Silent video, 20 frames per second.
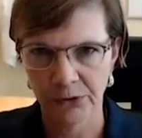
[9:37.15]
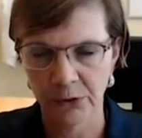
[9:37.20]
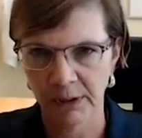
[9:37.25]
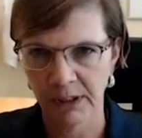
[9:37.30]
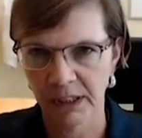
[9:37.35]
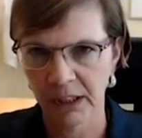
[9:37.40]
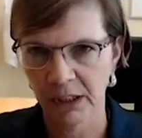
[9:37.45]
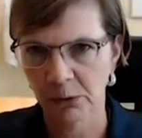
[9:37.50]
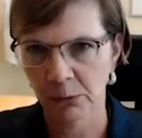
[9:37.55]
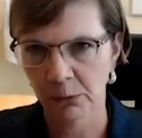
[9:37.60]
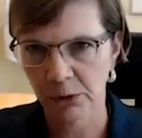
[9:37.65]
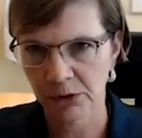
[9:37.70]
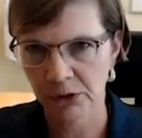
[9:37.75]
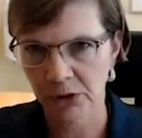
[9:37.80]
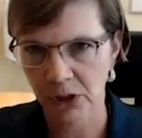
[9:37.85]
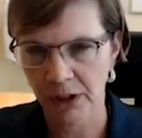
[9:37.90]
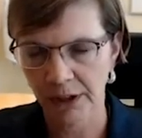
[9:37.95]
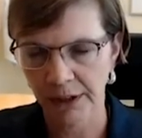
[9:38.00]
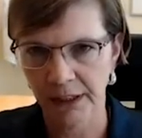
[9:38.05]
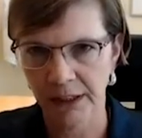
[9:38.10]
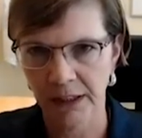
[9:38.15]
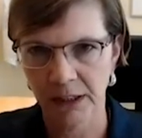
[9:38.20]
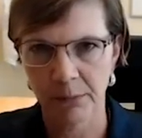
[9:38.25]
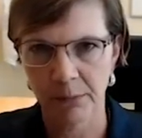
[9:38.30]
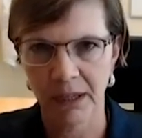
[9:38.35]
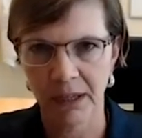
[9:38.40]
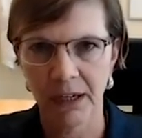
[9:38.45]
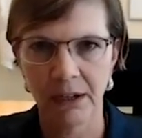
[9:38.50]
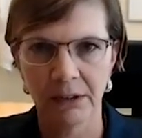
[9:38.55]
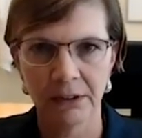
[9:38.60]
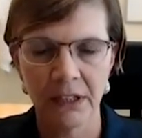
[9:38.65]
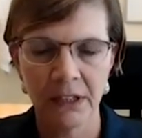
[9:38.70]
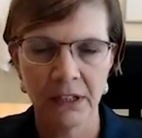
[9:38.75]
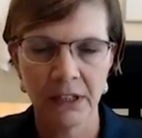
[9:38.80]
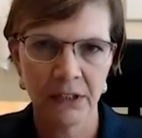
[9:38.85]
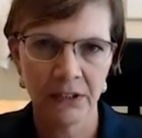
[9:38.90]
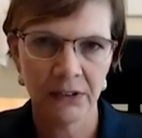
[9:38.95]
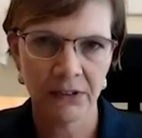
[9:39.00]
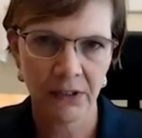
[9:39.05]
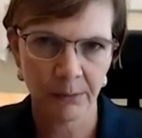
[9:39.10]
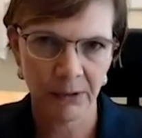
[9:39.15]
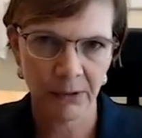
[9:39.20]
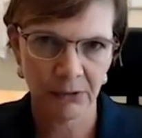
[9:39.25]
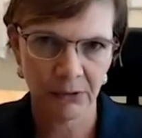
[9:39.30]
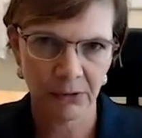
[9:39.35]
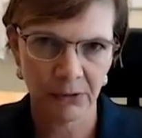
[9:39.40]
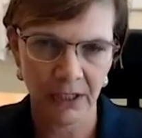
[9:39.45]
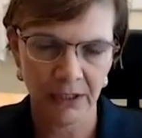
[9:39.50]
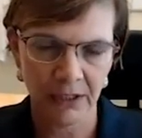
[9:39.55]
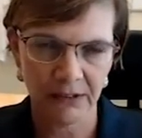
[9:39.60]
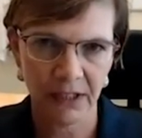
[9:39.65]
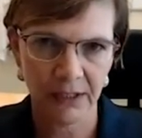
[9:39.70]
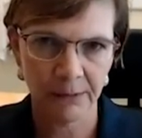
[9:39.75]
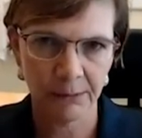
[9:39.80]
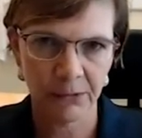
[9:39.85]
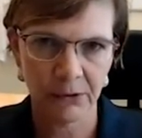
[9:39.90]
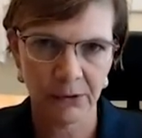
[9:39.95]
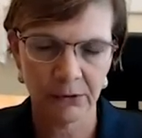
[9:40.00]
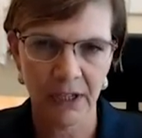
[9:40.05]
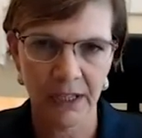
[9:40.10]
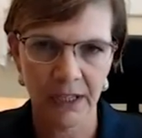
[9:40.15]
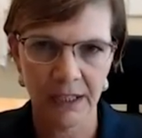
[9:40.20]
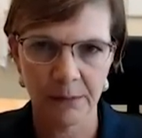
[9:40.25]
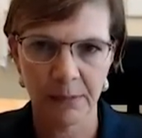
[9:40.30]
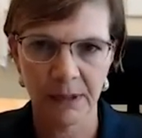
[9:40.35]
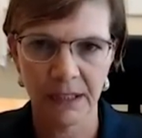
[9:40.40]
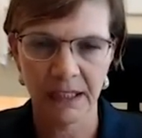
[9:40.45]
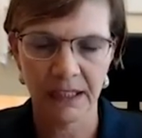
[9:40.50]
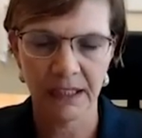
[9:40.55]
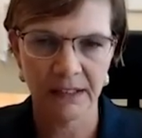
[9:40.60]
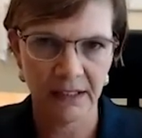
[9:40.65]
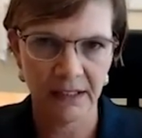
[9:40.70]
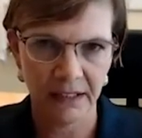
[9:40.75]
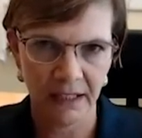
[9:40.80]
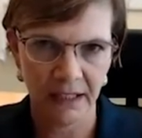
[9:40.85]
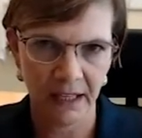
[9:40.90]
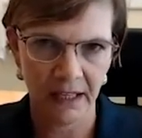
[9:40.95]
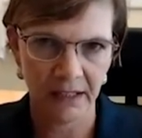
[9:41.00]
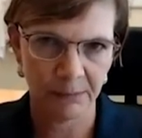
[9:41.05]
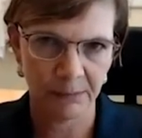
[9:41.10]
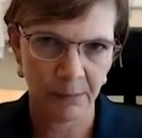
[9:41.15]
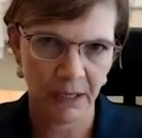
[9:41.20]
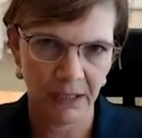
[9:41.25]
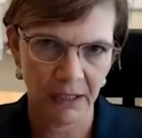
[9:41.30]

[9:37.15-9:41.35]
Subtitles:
So here we're talking about somebody who's got type 2 diabetes that has